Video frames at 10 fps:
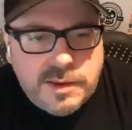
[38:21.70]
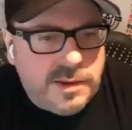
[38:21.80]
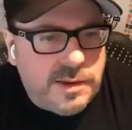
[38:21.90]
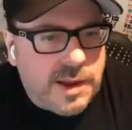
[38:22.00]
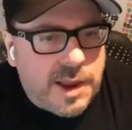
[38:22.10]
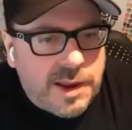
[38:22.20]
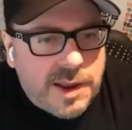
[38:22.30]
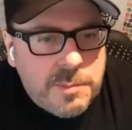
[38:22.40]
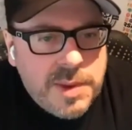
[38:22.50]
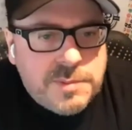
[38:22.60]
Yeah,
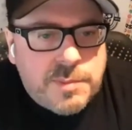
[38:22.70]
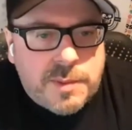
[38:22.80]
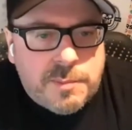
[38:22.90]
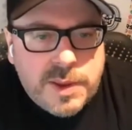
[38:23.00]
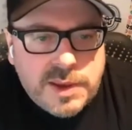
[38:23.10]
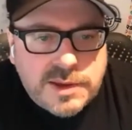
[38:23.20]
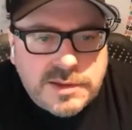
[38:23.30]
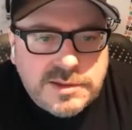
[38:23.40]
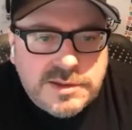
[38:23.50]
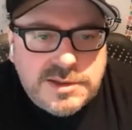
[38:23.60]
I made my
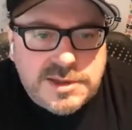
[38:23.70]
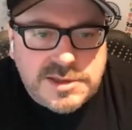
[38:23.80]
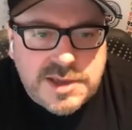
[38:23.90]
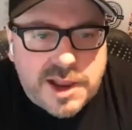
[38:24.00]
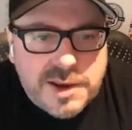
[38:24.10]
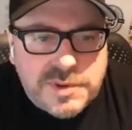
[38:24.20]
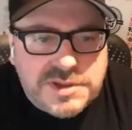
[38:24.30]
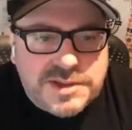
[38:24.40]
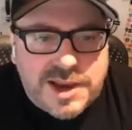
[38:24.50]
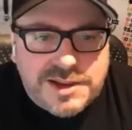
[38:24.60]
biggest design
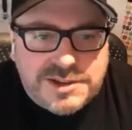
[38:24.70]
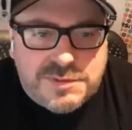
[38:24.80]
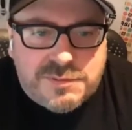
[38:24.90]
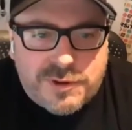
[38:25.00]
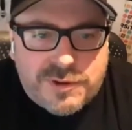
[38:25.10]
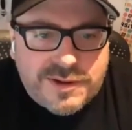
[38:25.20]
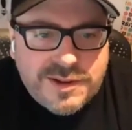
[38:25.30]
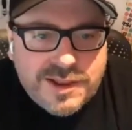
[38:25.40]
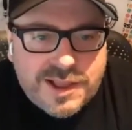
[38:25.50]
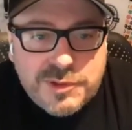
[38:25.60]
mistakes for
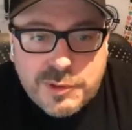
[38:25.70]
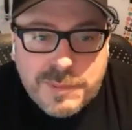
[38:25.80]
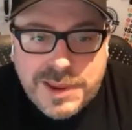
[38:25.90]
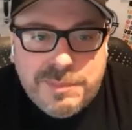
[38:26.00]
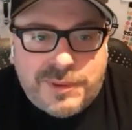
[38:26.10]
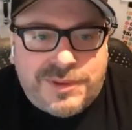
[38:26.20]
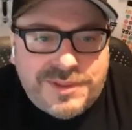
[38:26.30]
other people.